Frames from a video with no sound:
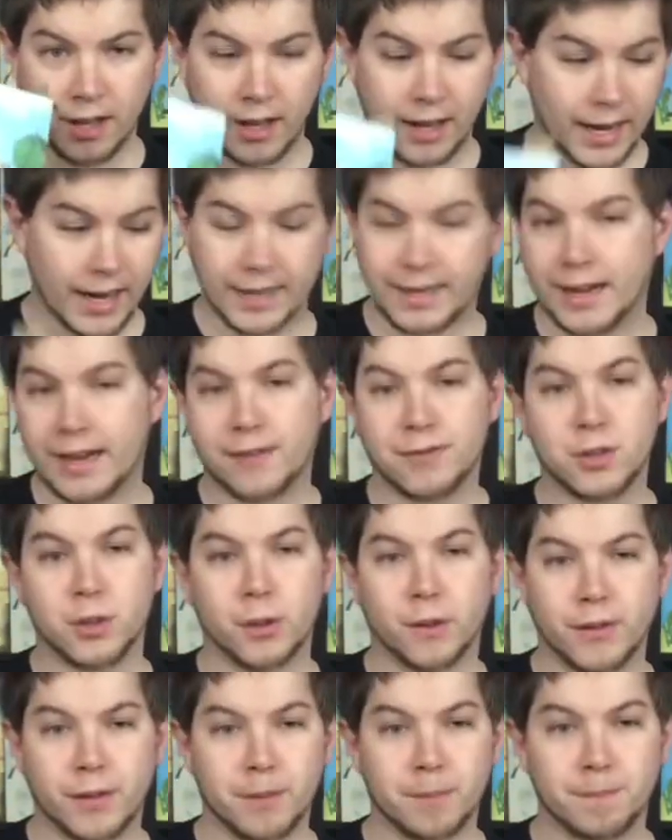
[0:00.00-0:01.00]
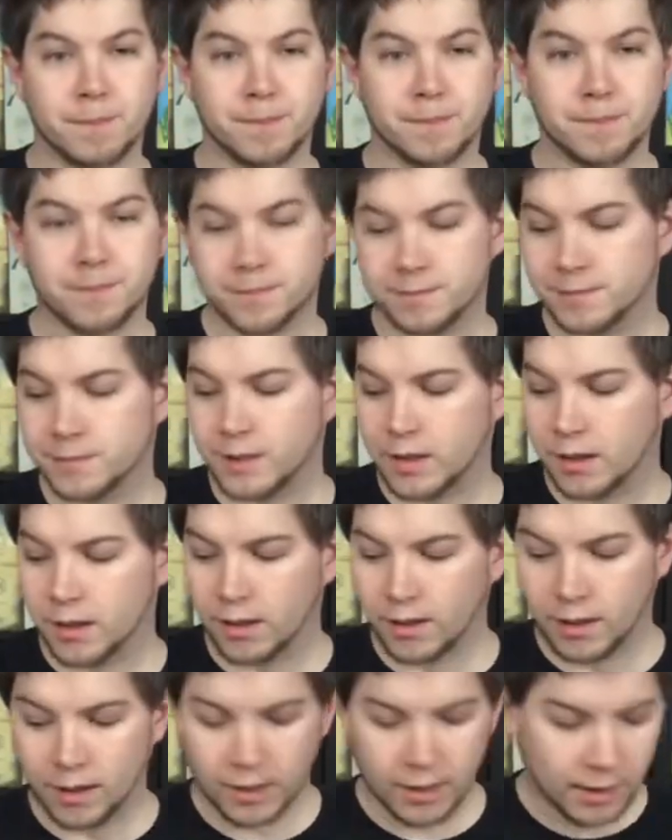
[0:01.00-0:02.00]
and I have 2 of them.
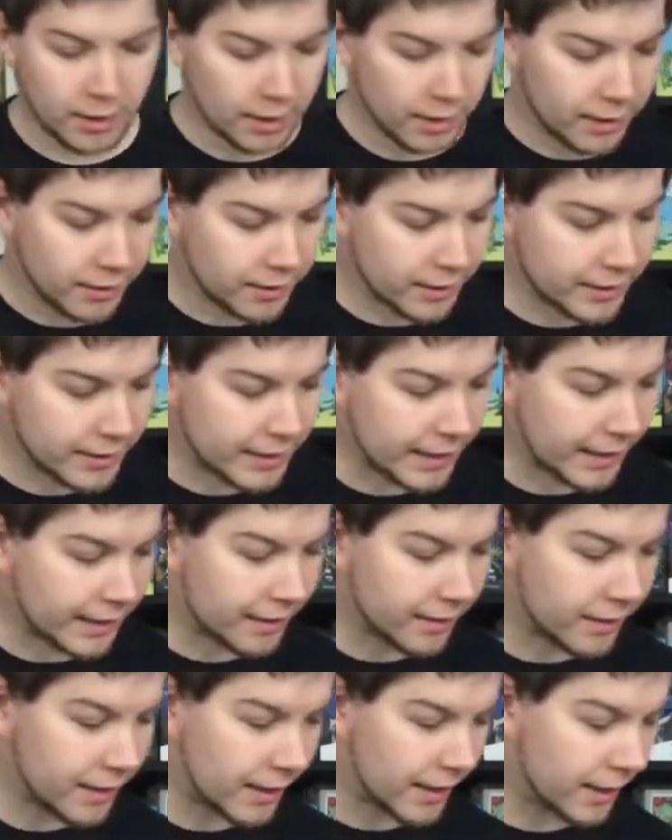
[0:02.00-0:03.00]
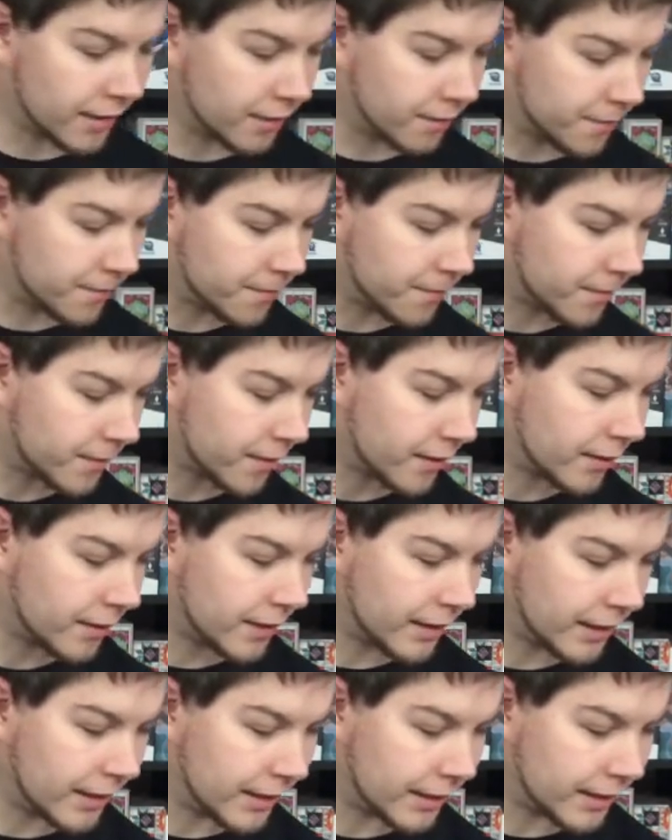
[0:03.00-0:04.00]
The second thing
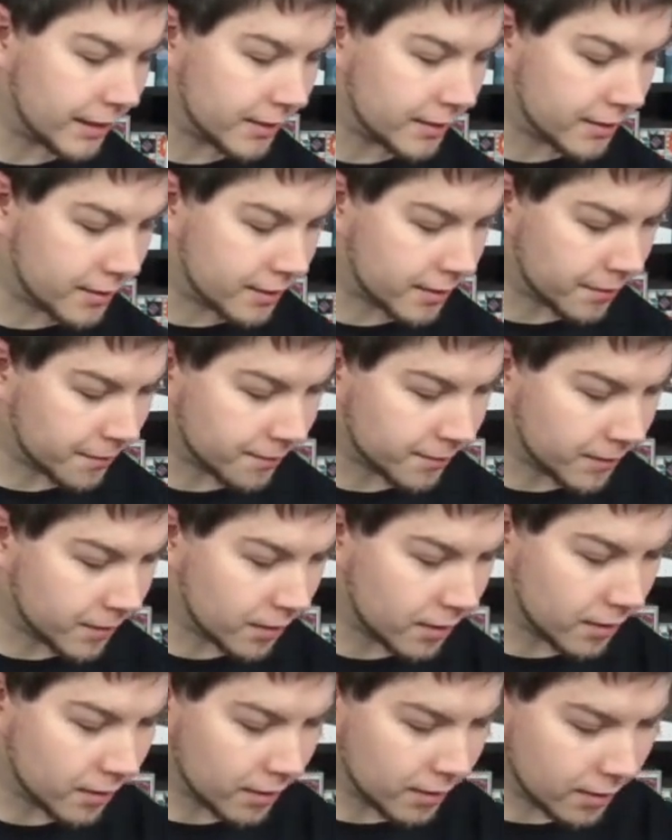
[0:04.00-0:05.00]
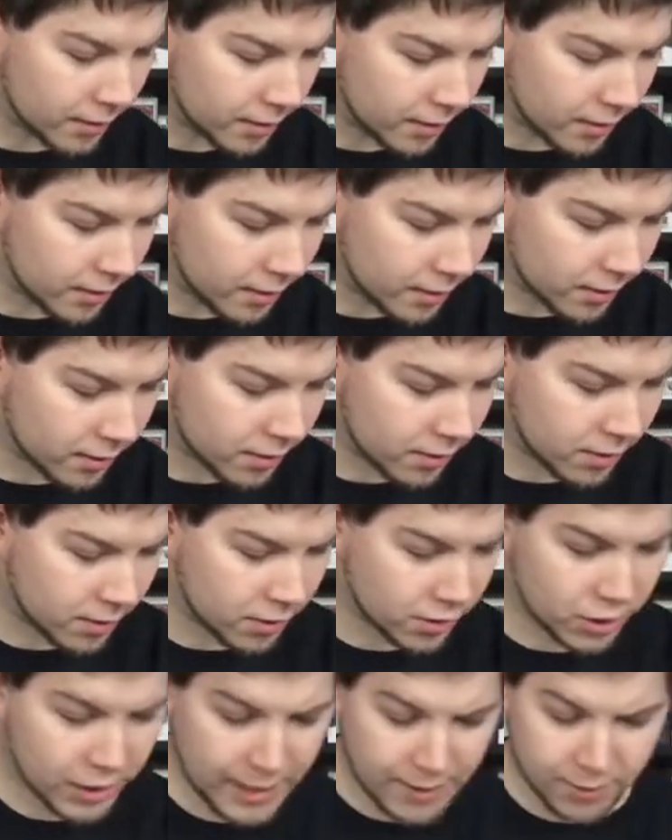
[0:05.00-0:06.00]
is the
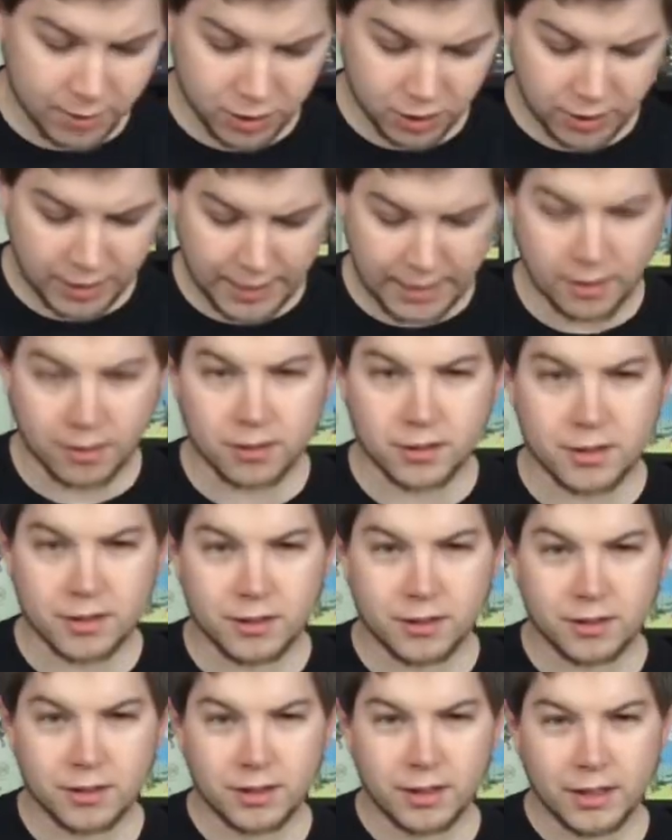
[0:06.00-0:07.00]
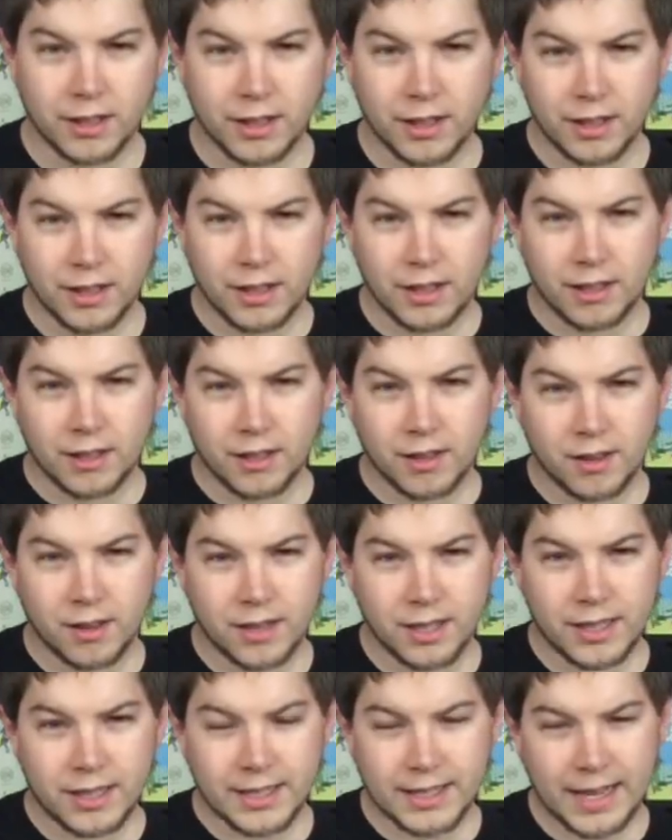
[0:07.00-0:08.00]
challenge tiles.
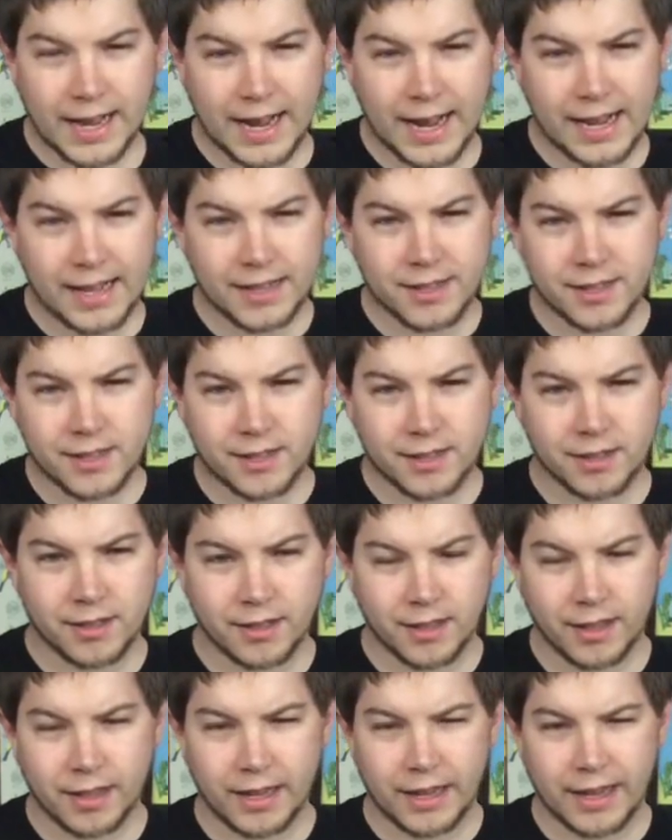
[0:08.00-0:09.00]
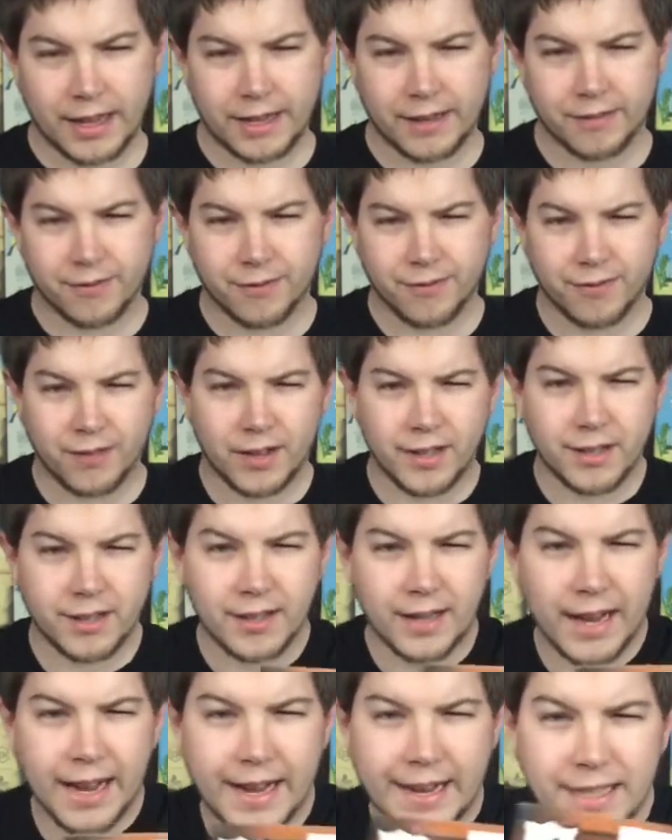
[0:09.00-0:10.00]
This adds a
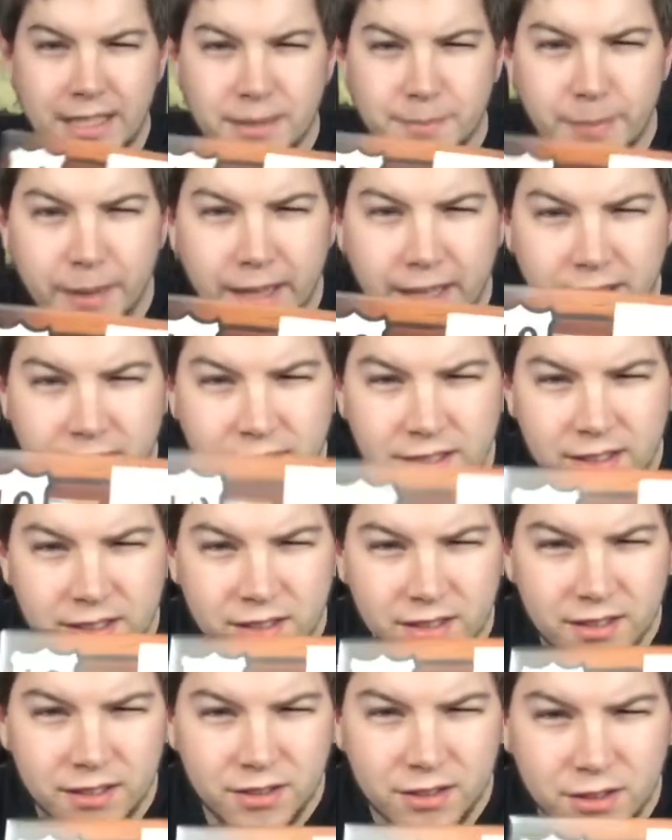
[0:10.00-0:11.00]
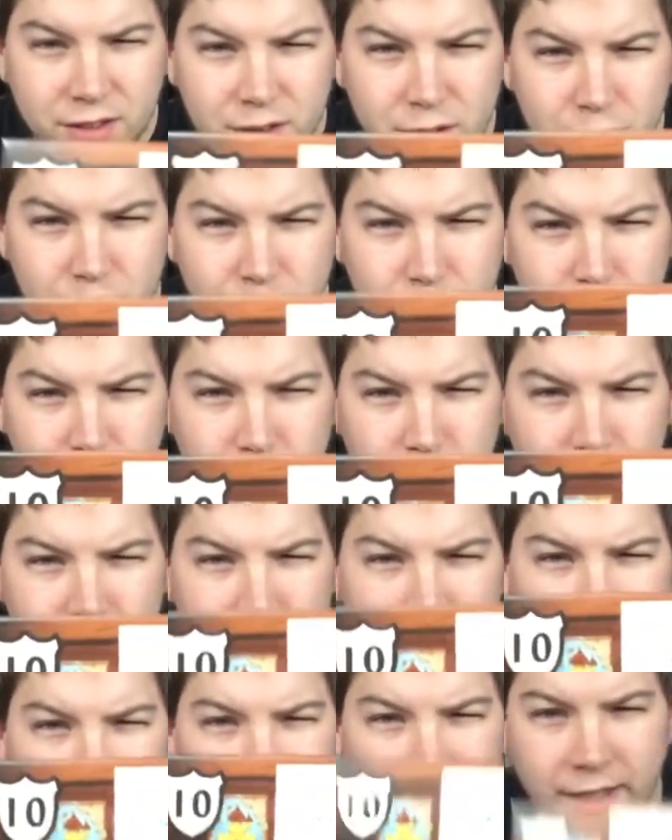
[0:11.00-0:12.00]
fun aspect to
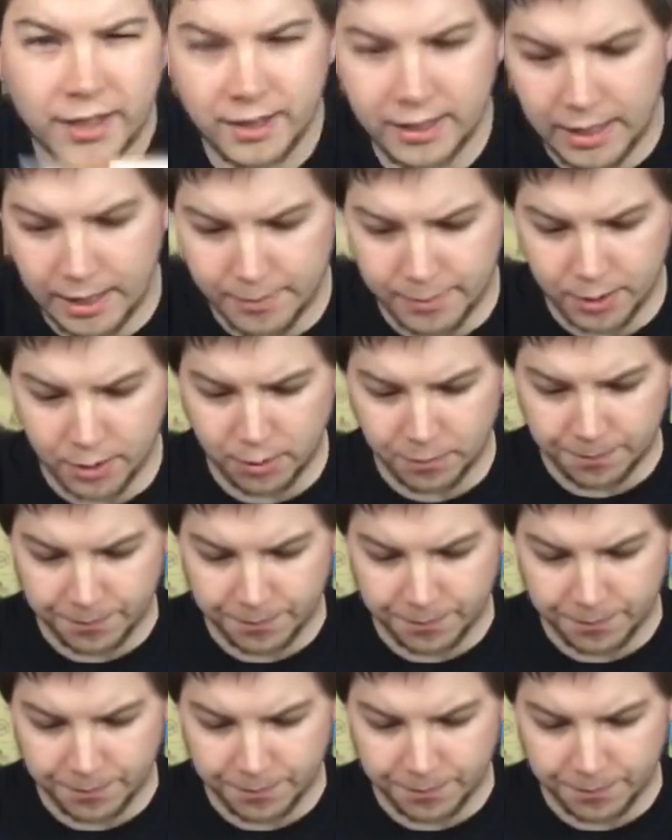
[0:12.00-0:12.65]
Kingdomino,